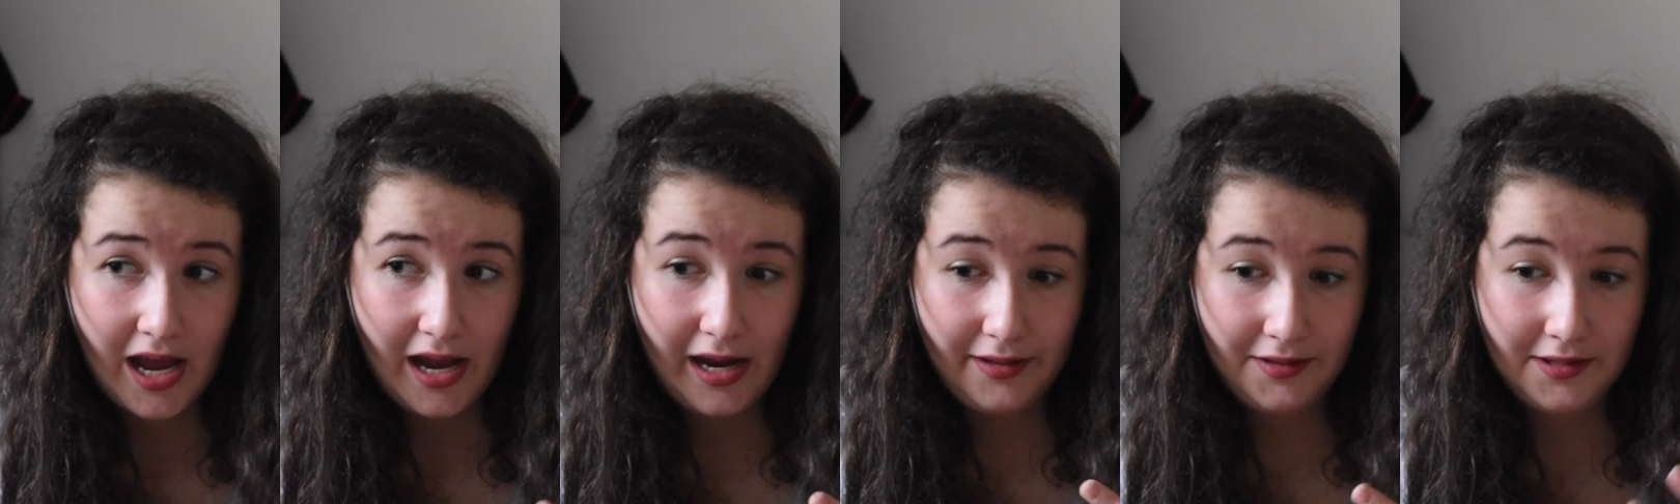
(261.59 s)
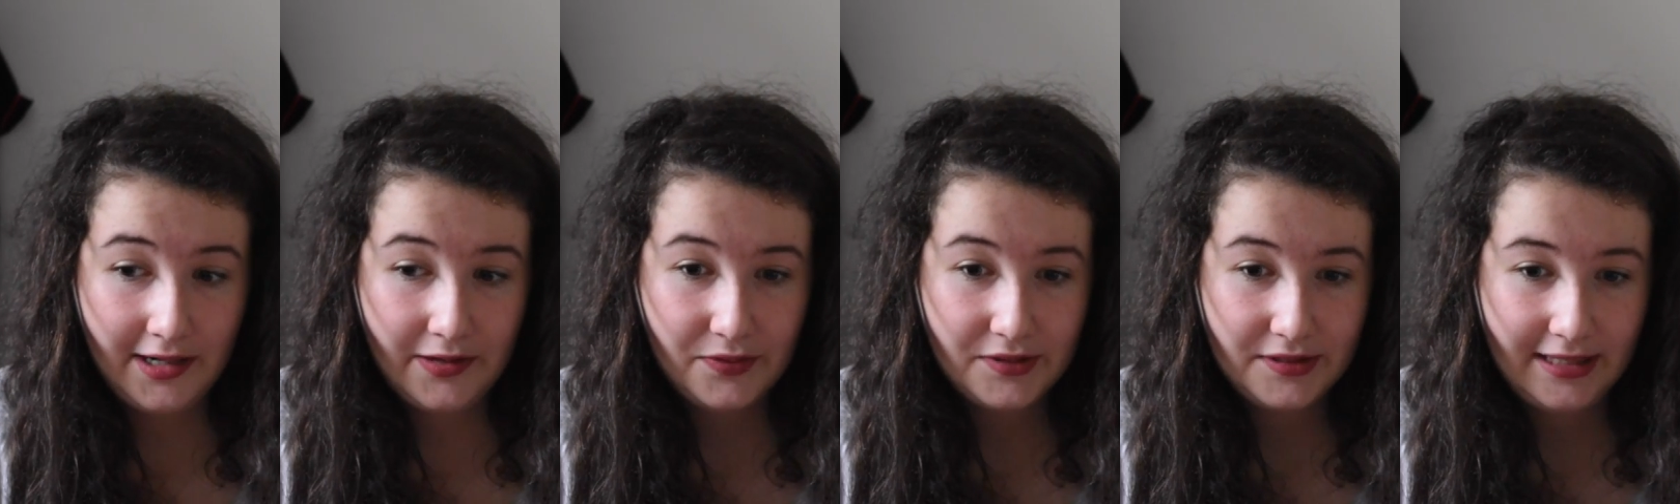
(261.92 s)
I
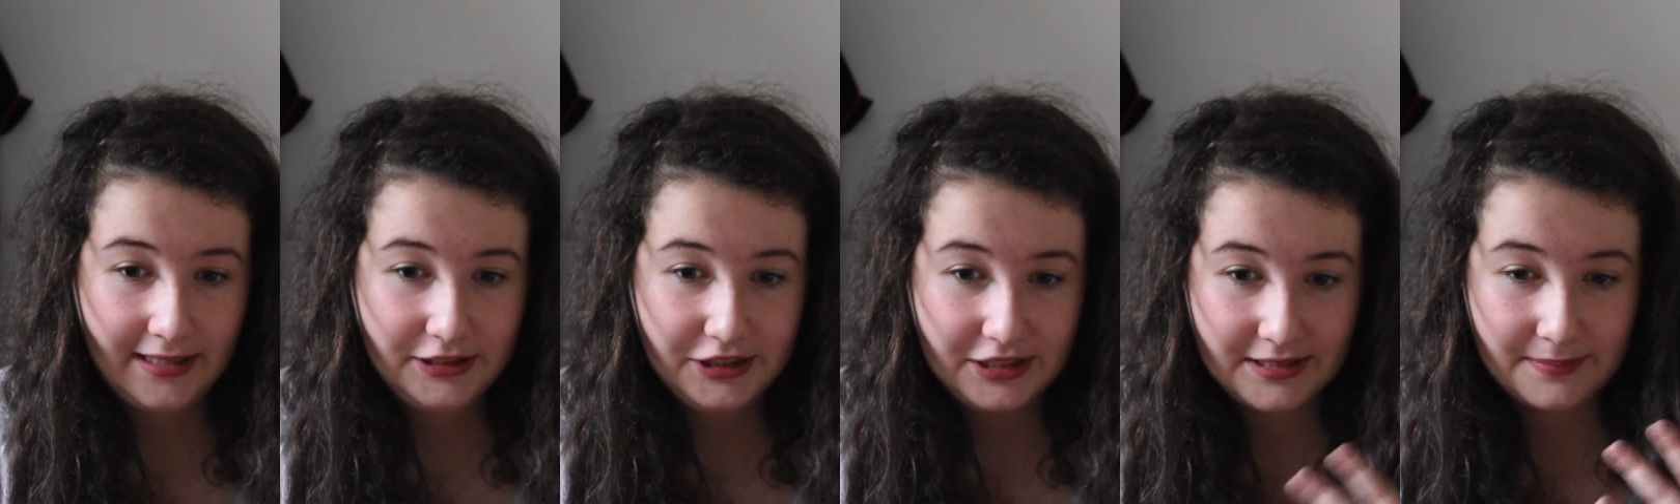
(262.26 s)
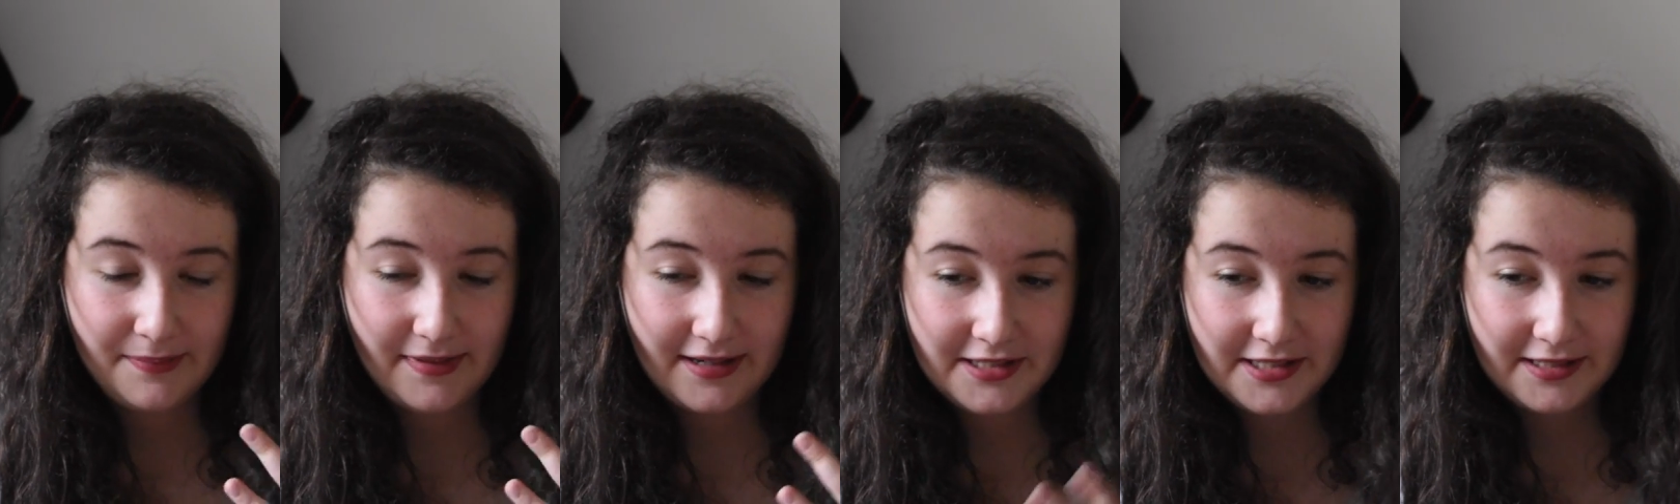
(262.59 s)
think it was like
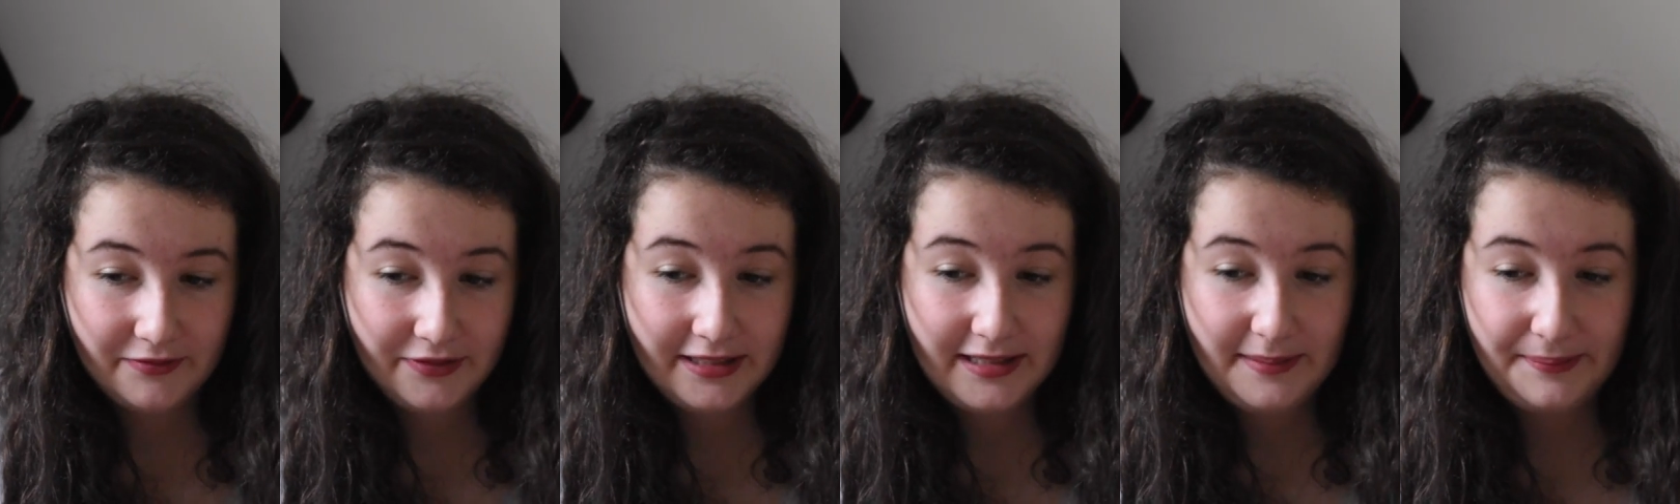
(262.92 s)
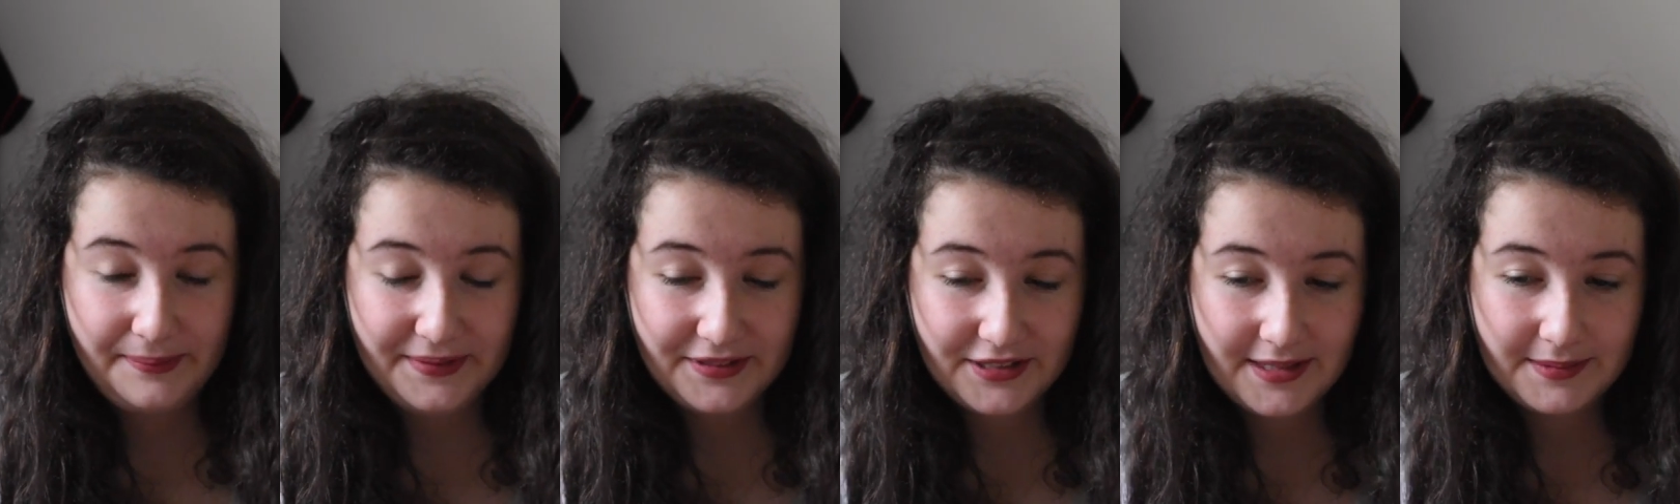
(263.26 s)
just because it really
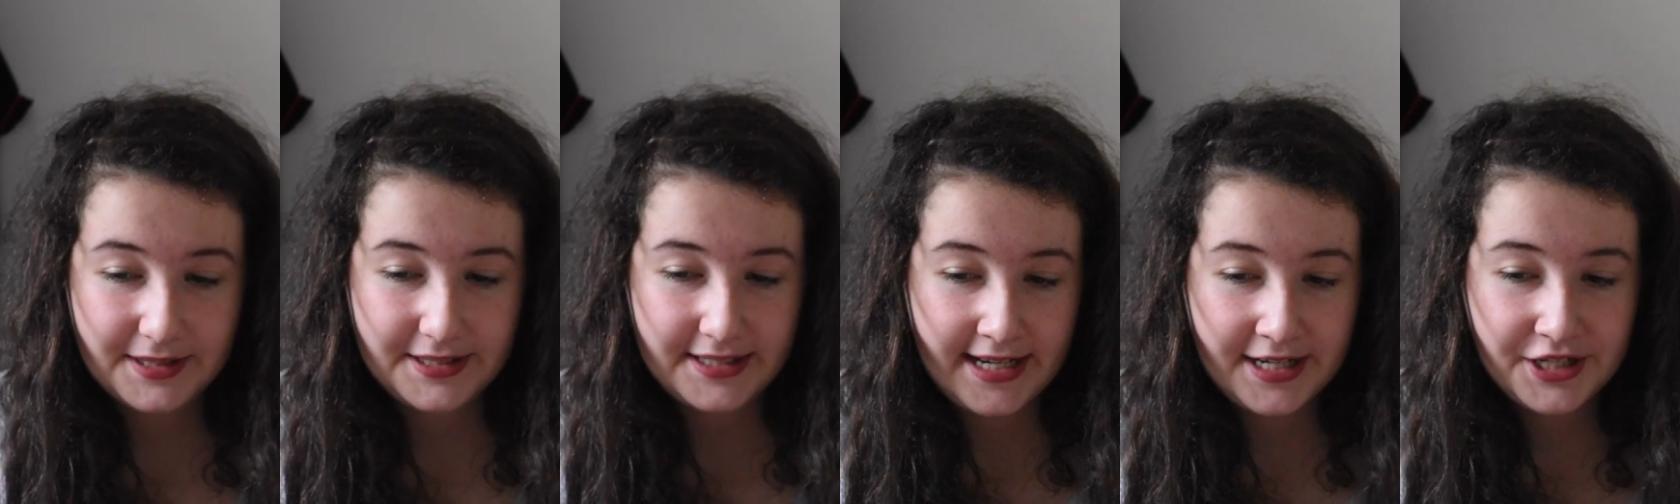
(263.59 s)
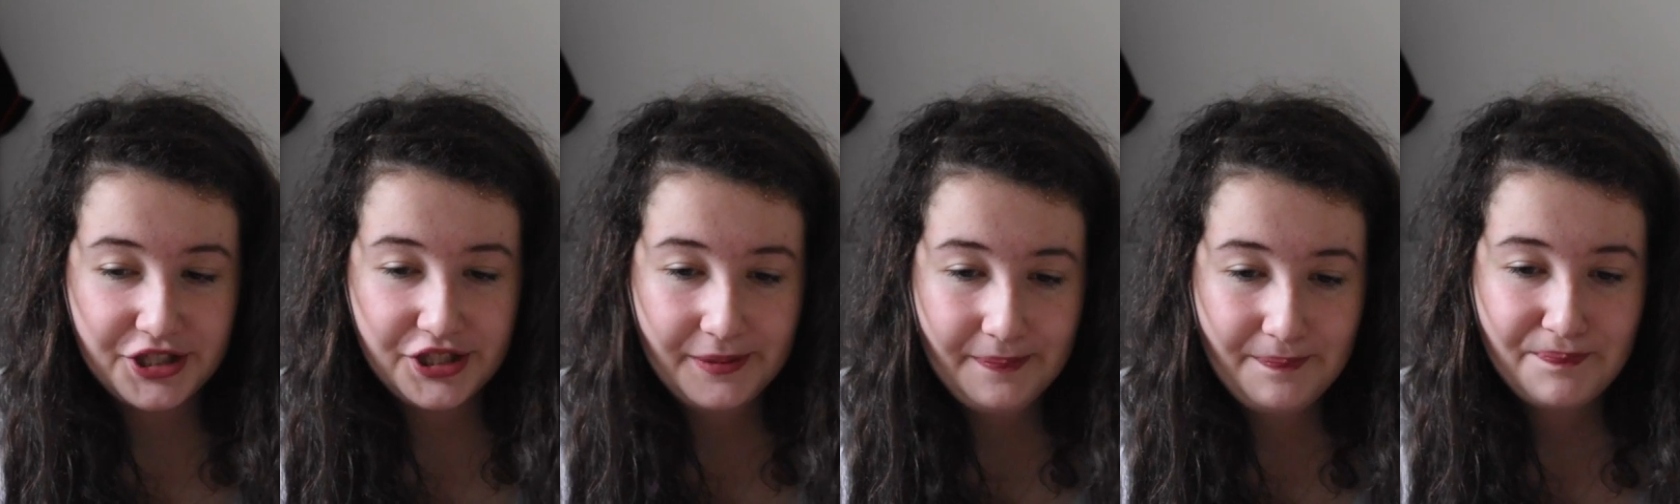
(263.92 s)
built up the
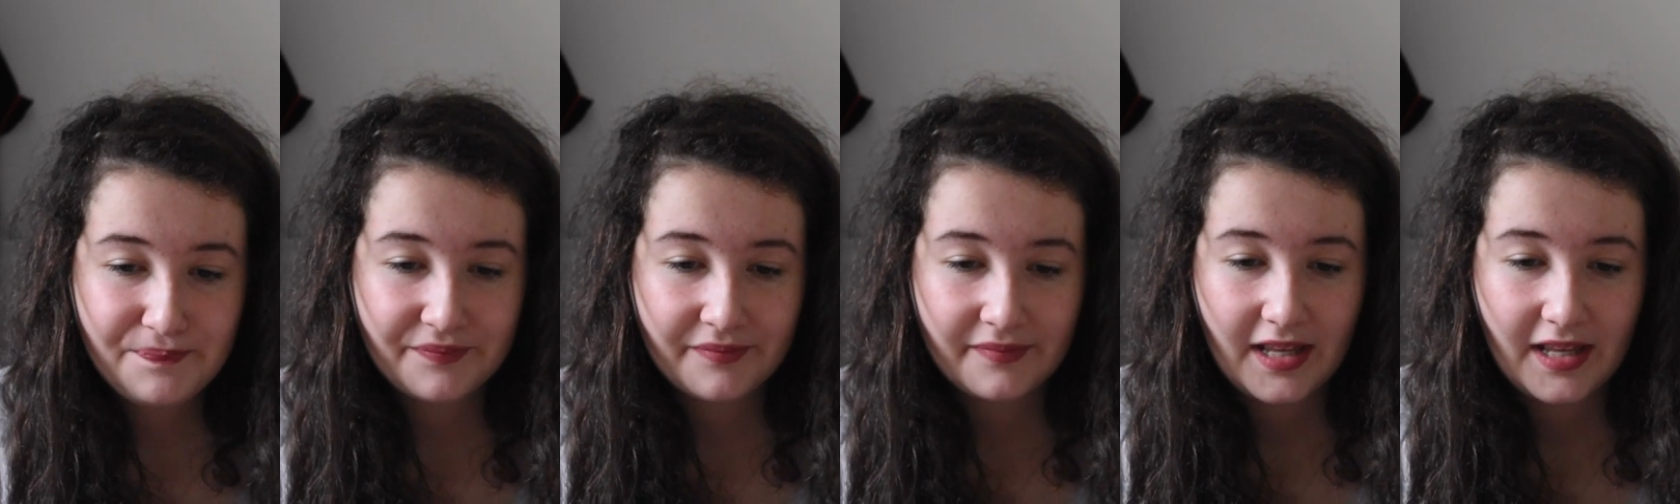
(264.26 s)
tension.